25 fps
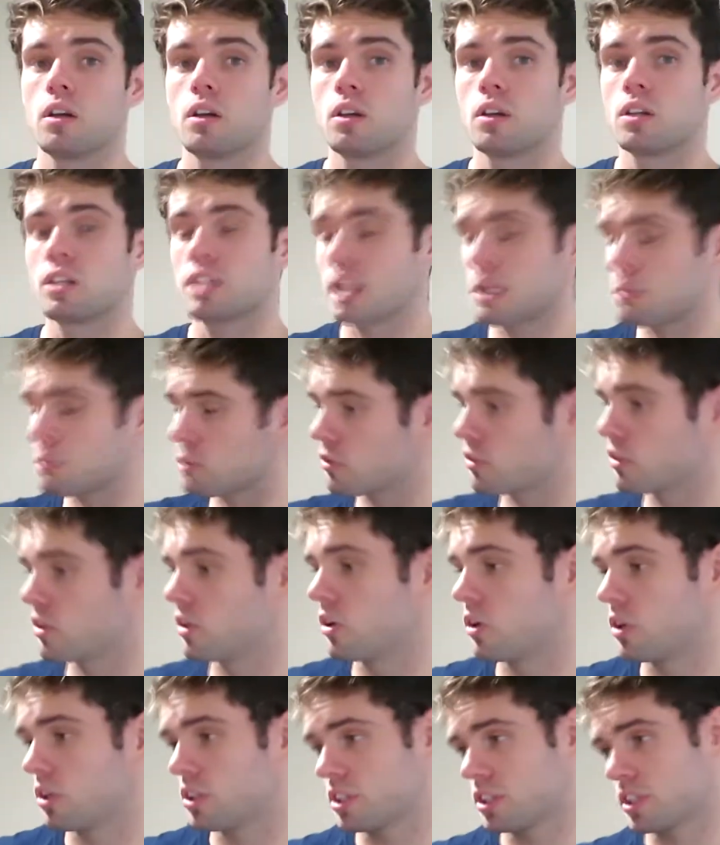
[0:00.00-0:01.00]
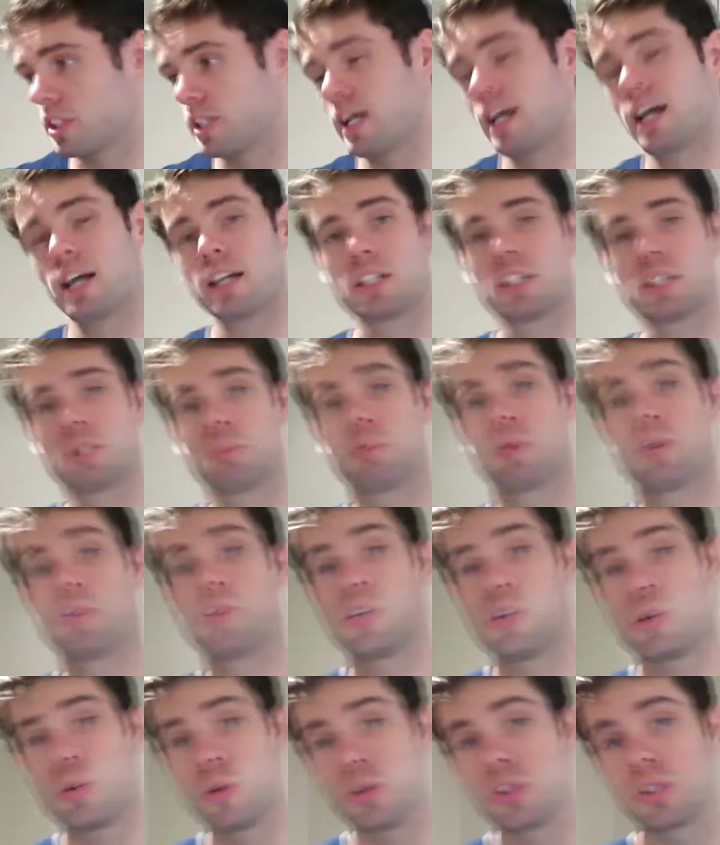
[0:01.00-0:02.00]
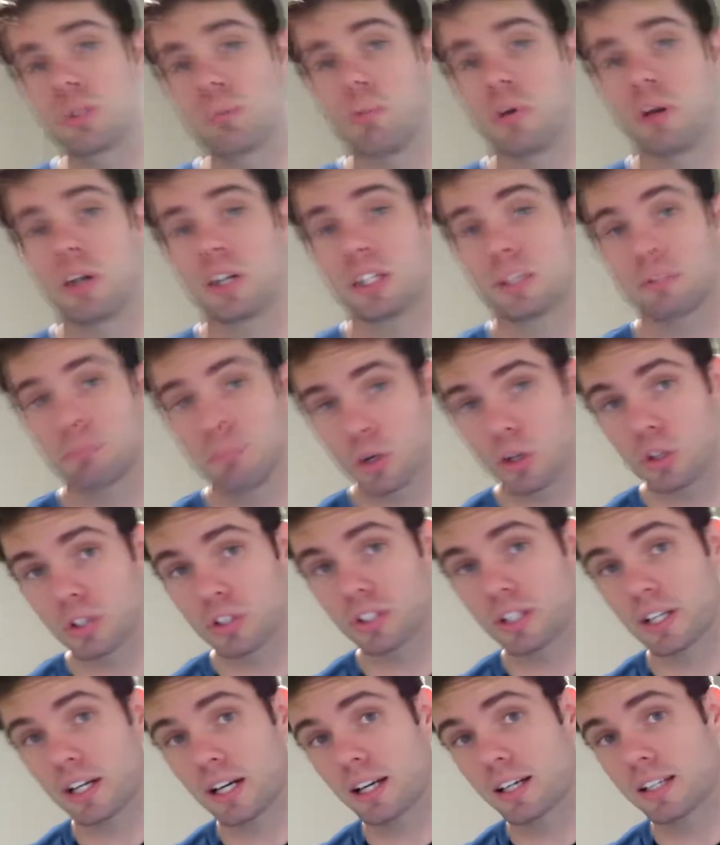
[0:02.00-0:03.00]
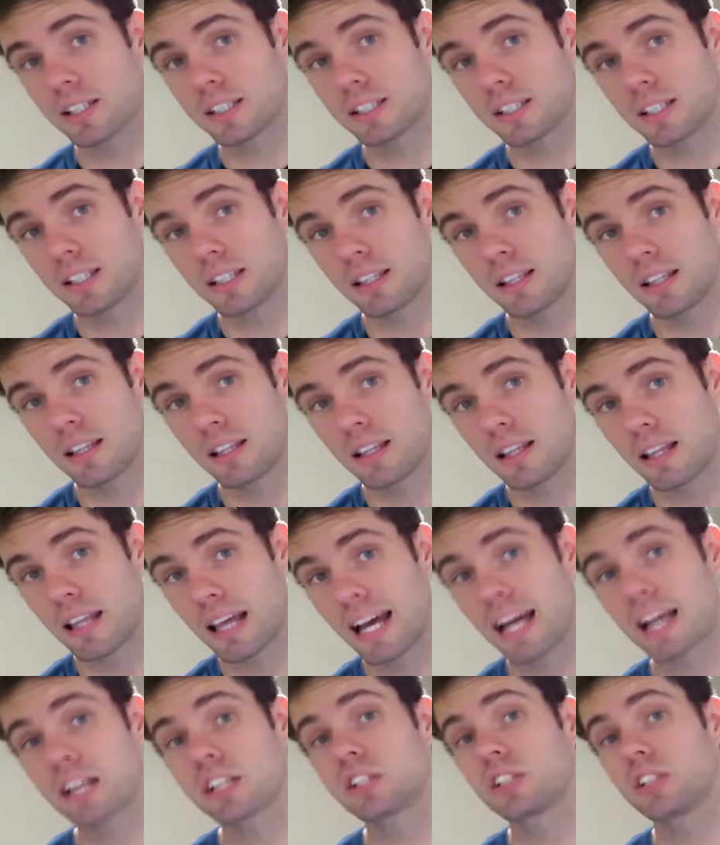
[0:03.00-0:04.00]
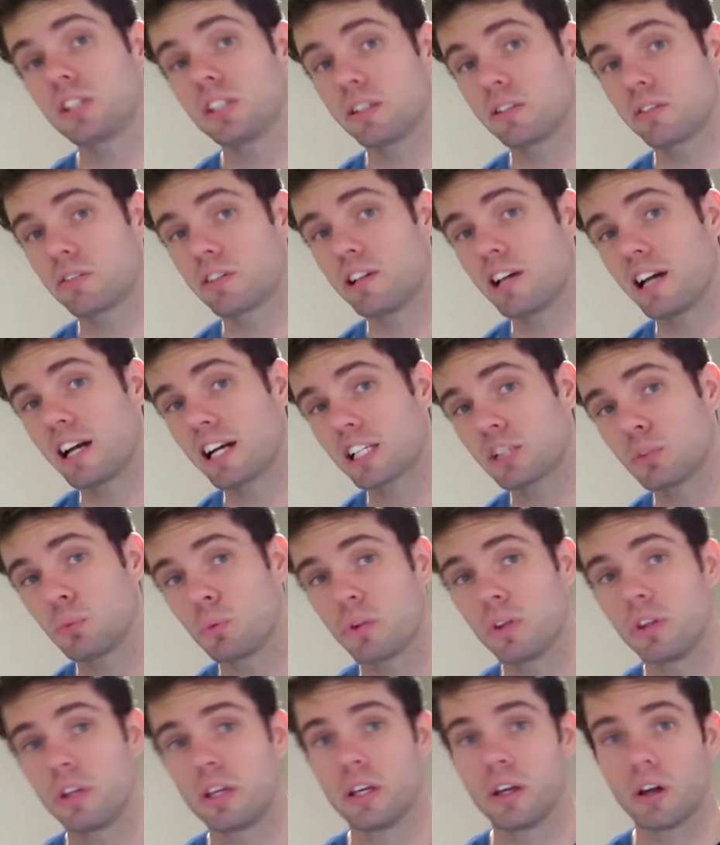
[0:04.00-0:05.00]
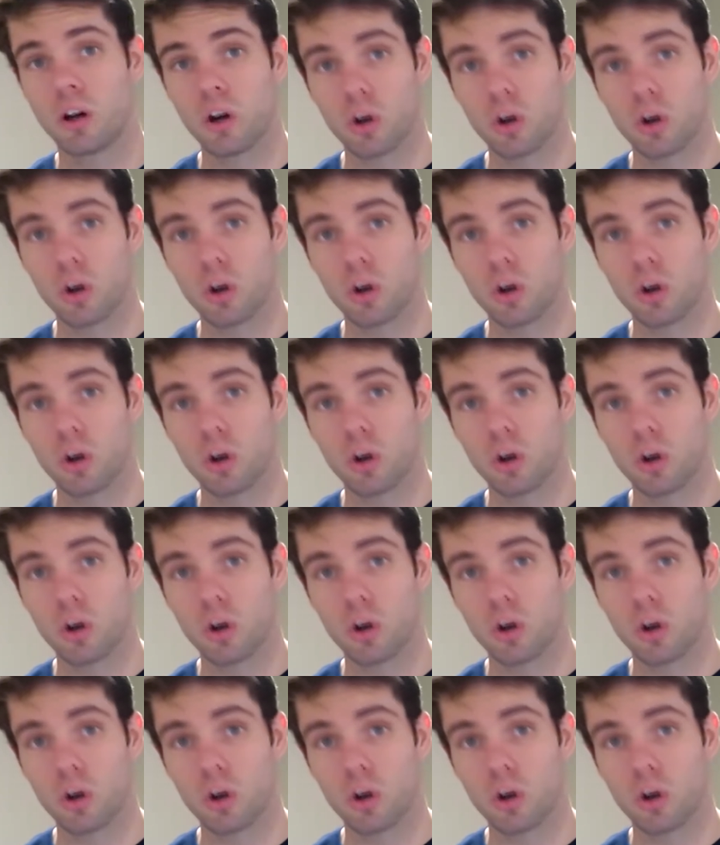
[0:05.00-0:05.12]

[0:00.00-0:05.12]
Some of the noxious gases produced by smokestacks actually react with the